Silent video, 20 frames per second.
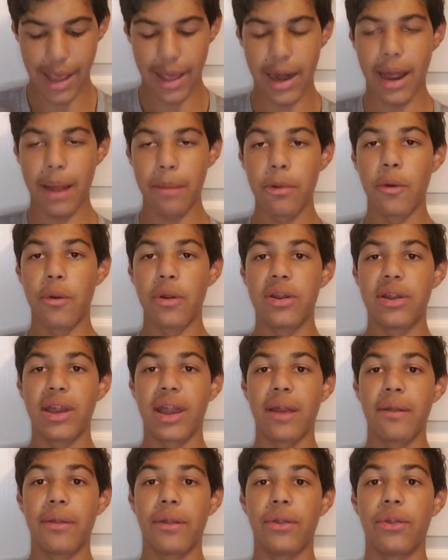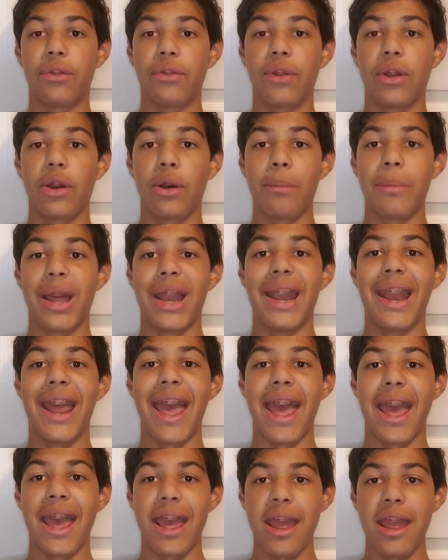And I'm going to give this film
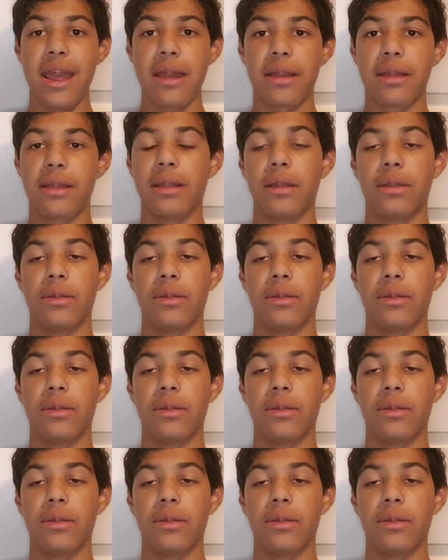an A.